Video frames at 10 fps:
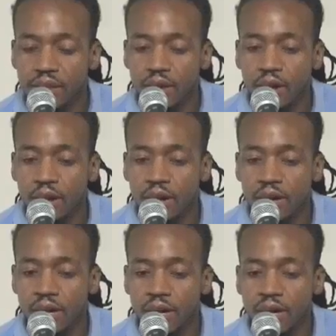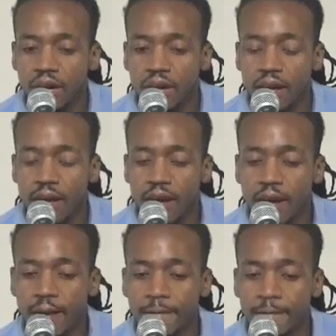our
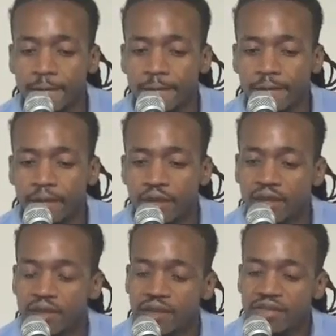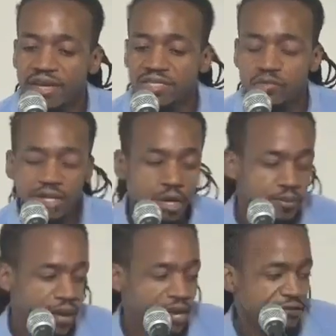um, things that we are
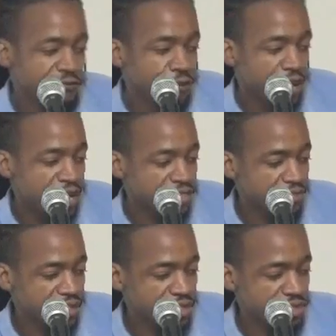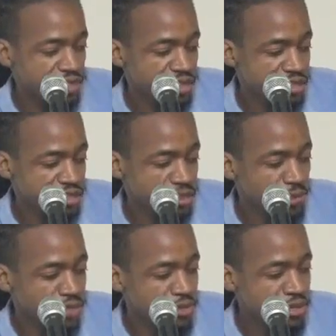praying for as a ministry. So I'm
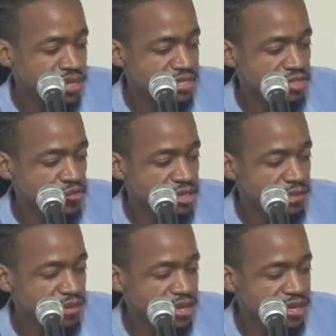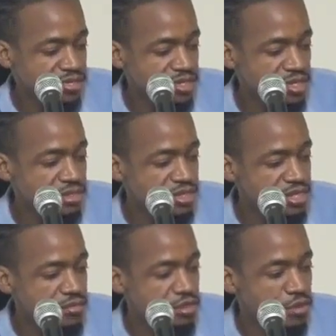going to put that screen up right now so you can
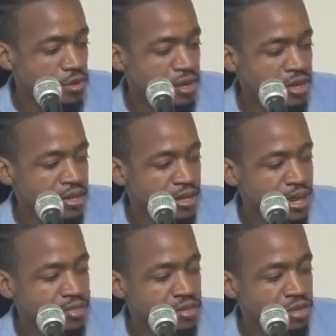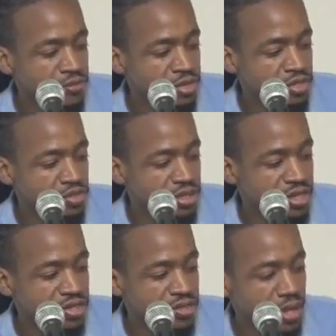see, but don't worry, I'm still going to be on the screen
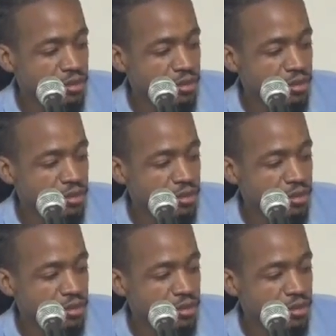as well,